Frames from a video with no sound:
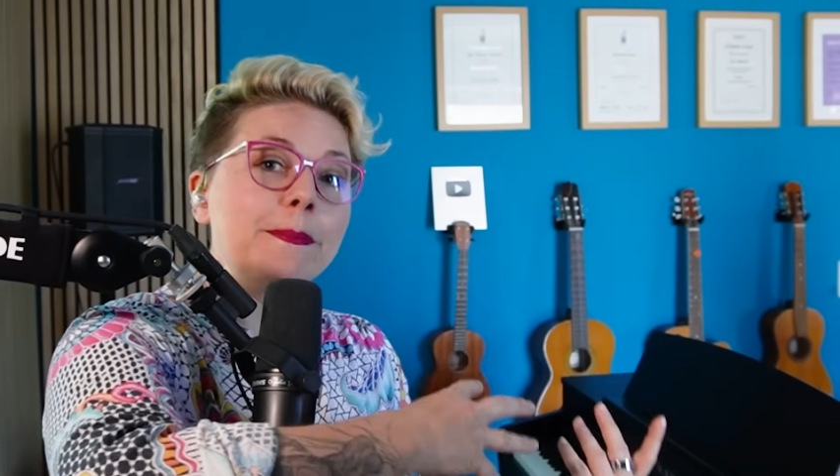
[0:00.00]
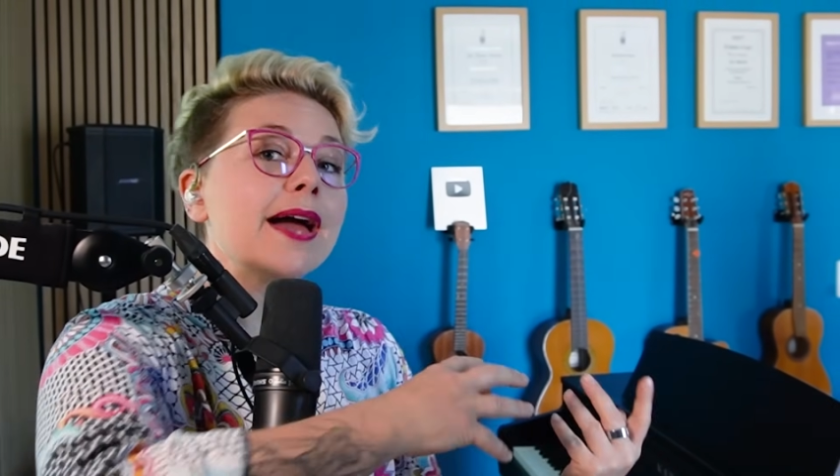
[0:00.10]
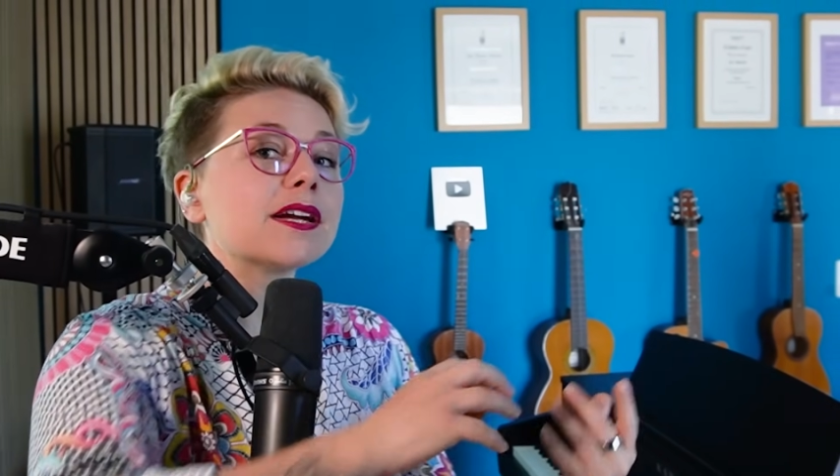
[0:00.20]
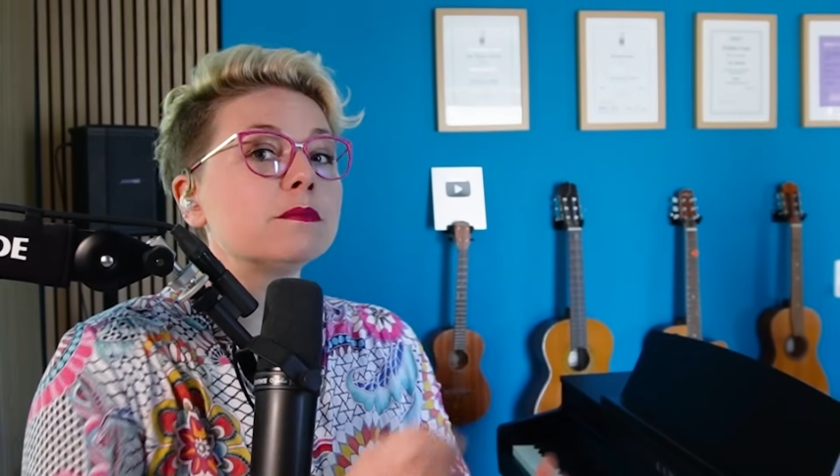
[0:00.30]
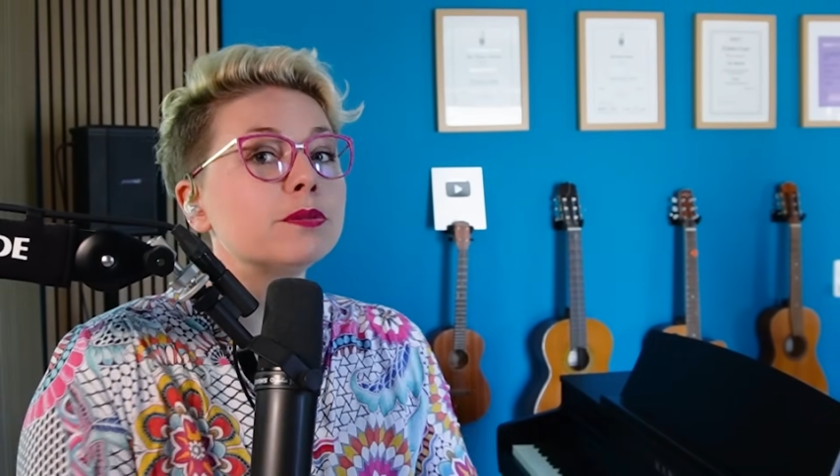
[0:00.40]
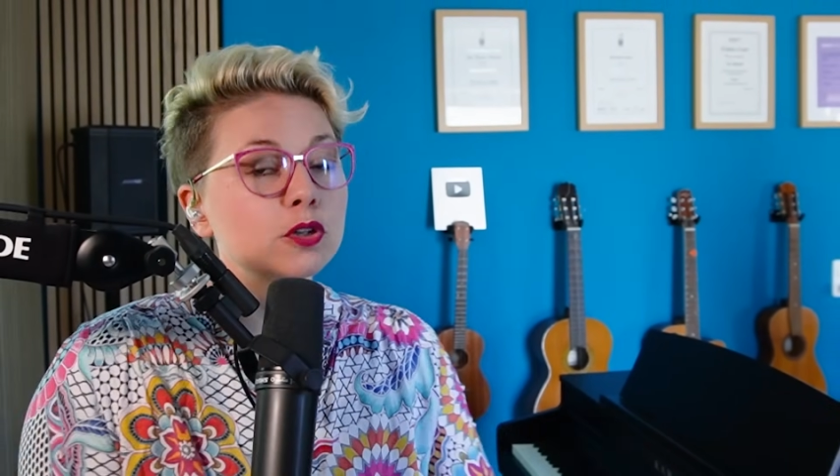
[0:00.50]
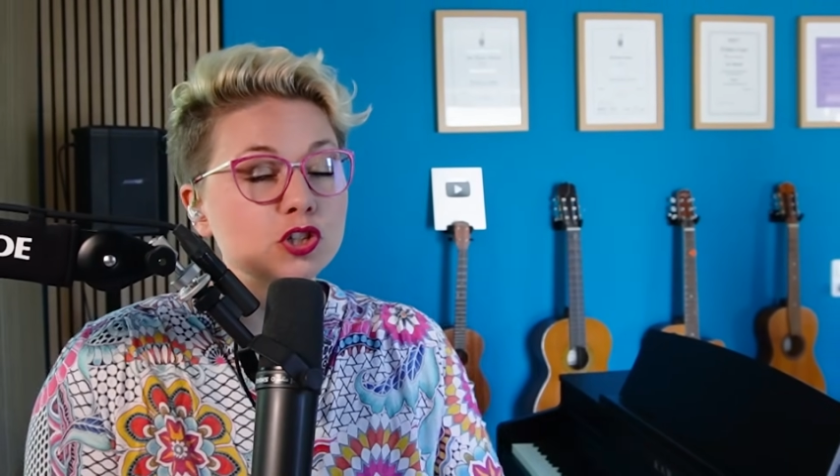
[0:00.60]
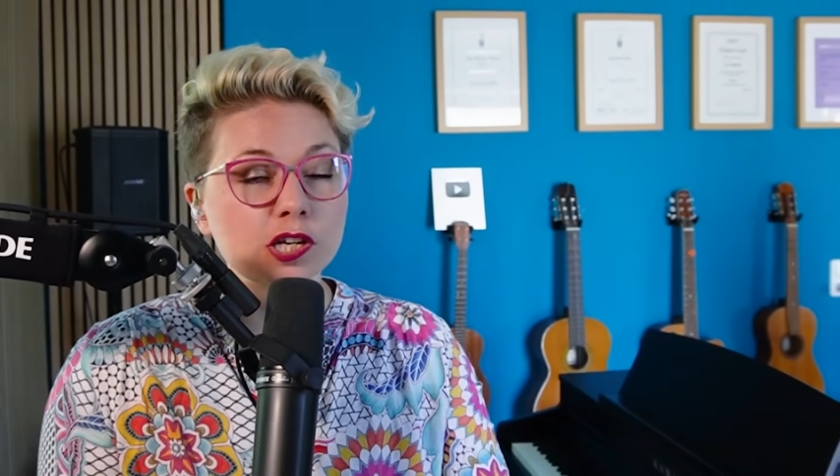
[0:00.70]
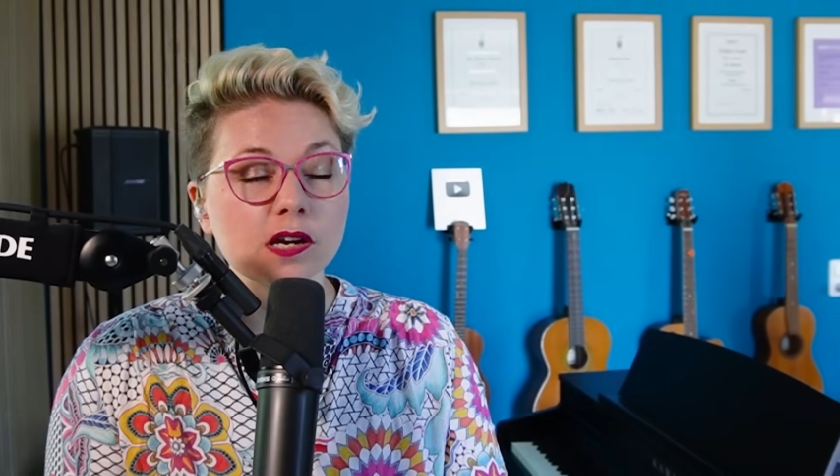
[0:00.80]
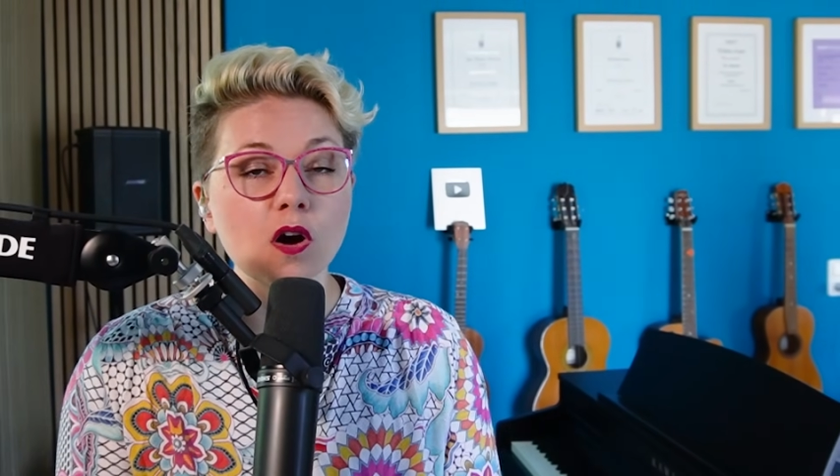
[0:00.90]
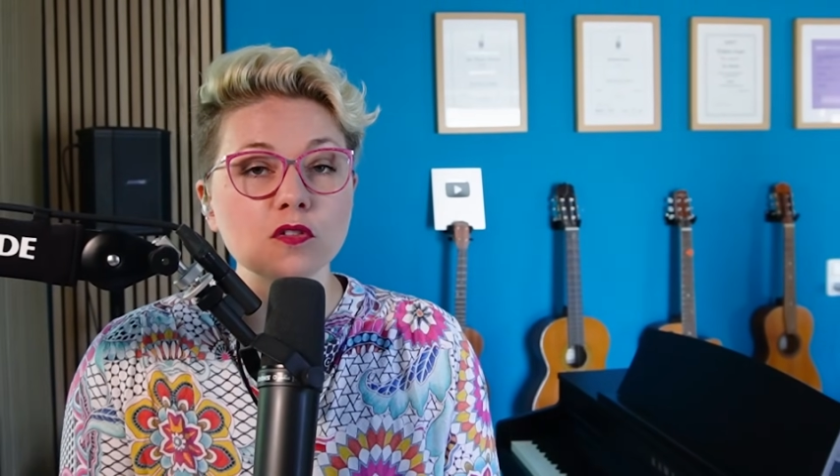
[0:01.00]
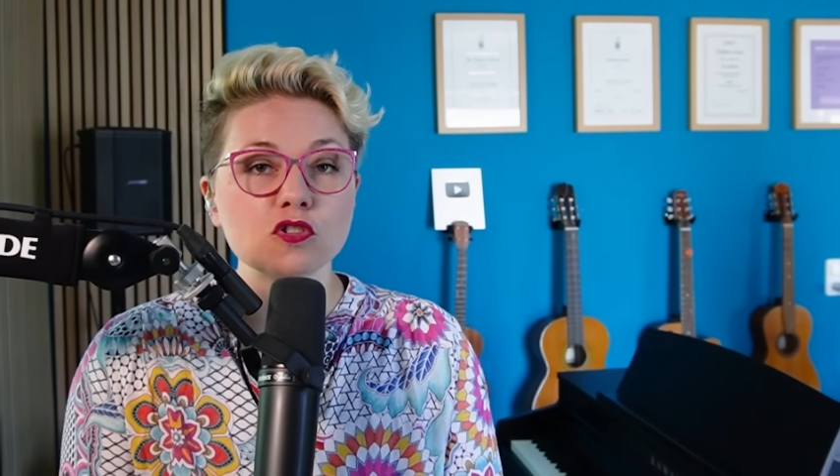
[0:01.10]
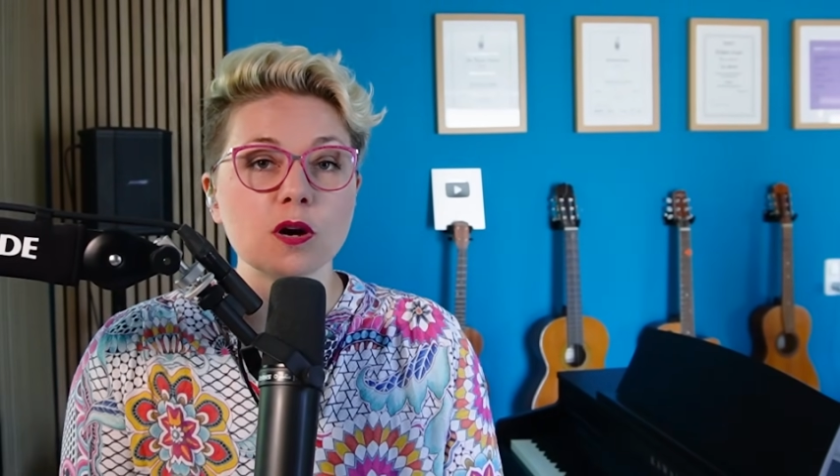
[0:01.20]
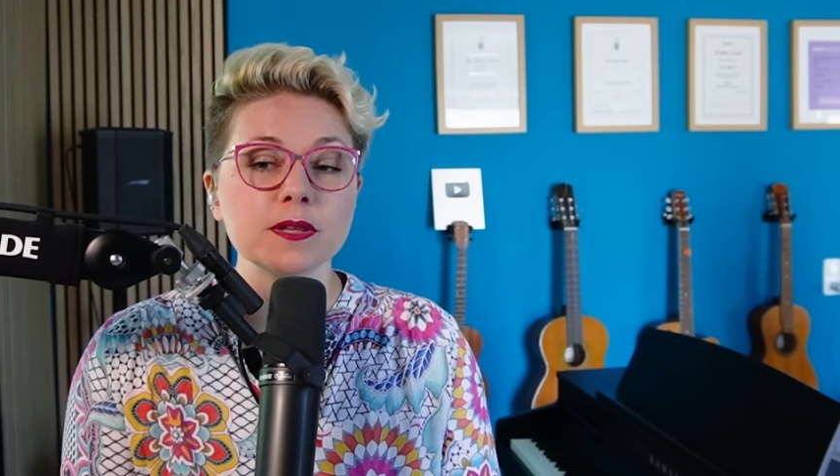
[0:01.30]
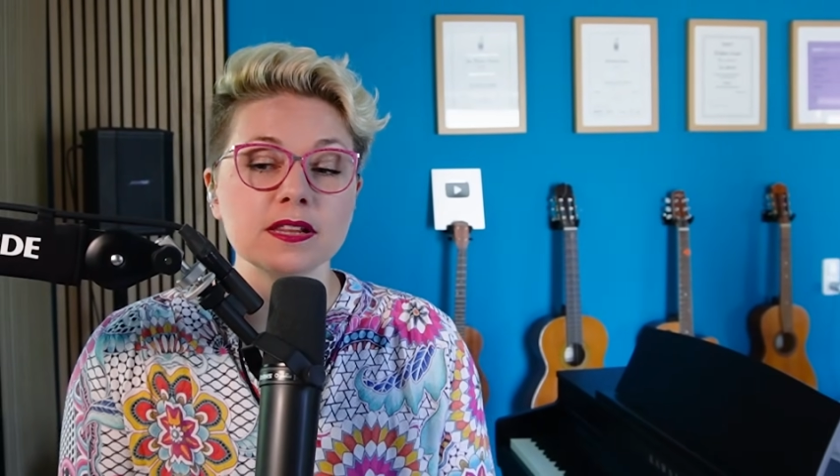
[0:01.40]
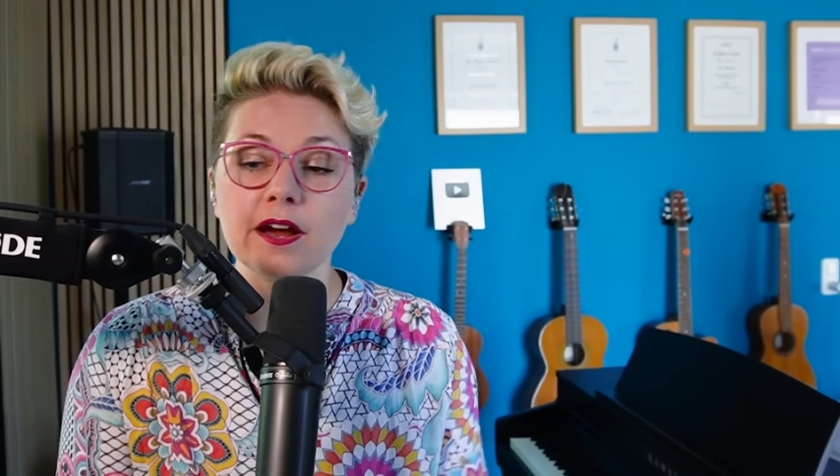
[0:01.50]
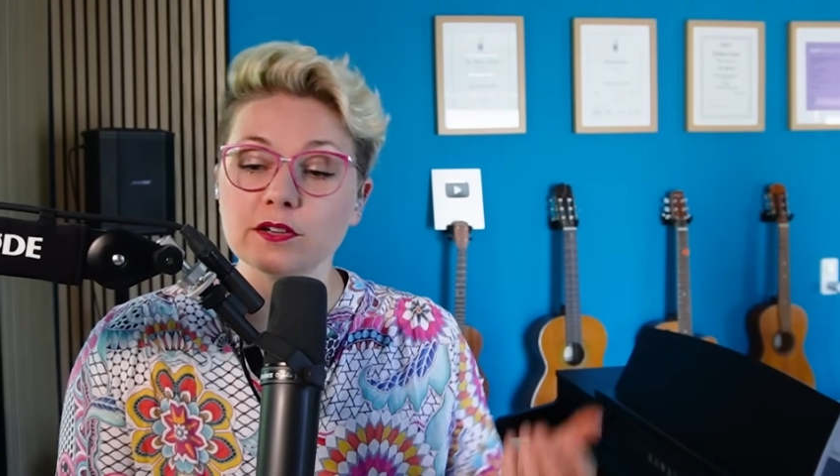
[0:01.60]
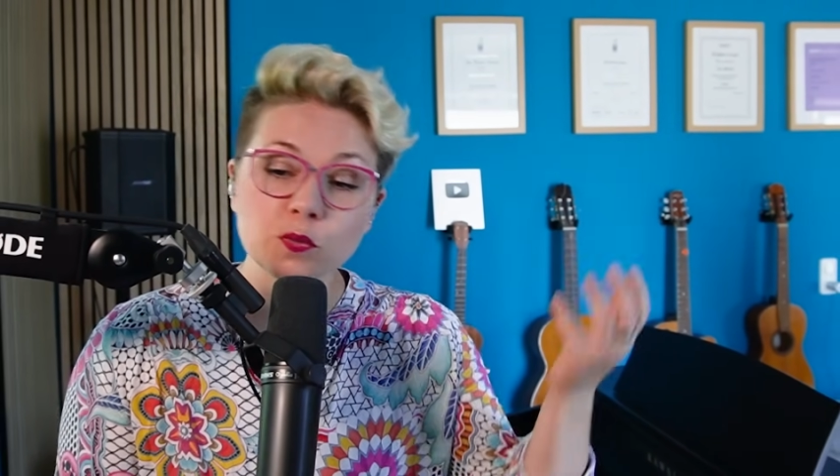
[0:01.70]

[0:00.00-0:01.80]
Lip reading: back and pushing on top of the larynx,